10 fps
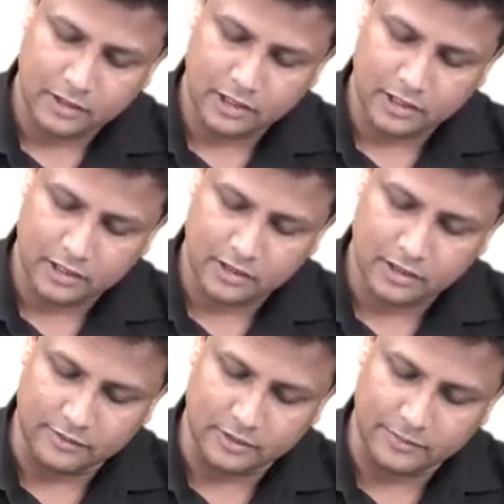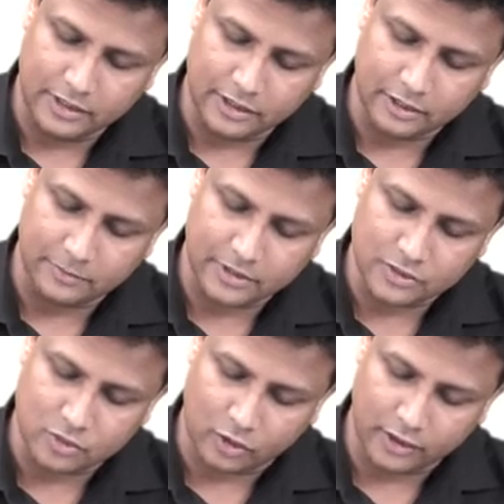and then there will be
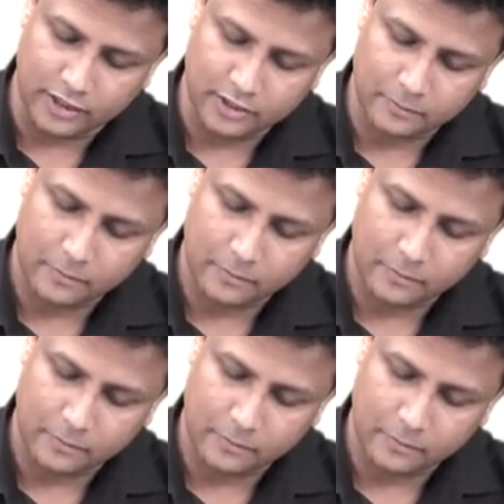trapezoid